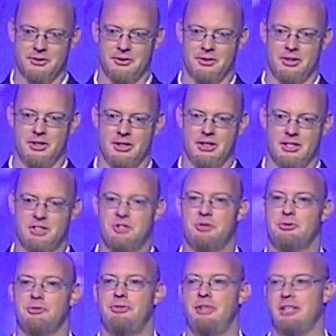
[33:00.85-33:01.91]
They just don't
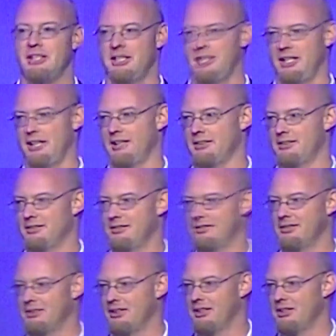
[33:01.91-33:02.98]
feel it yet.
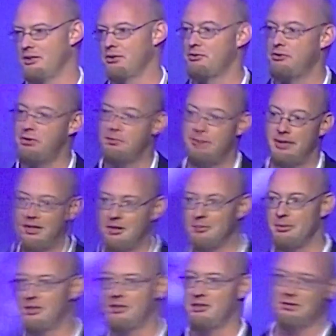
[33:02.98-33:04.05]
Okay? They don't feel better, but
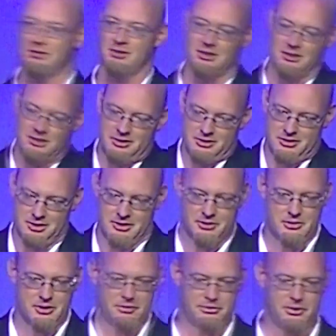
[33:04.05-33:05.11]
they're
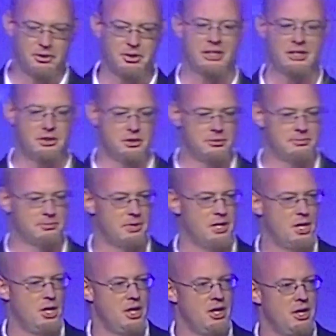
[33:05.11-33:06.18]
feeling a little,
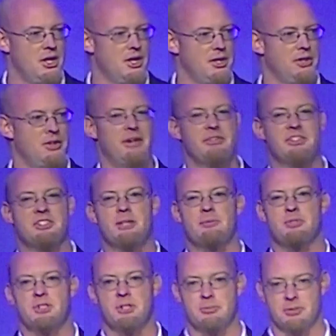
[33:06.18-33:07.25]
don't have the same
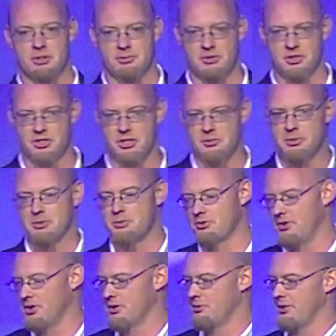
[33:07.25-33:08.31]
symptoms. The symptoms have gone
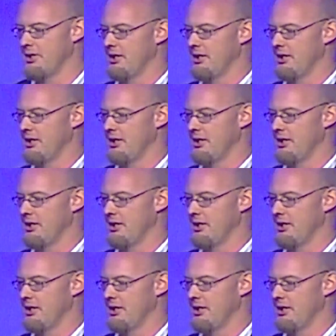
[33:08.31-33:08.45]
away.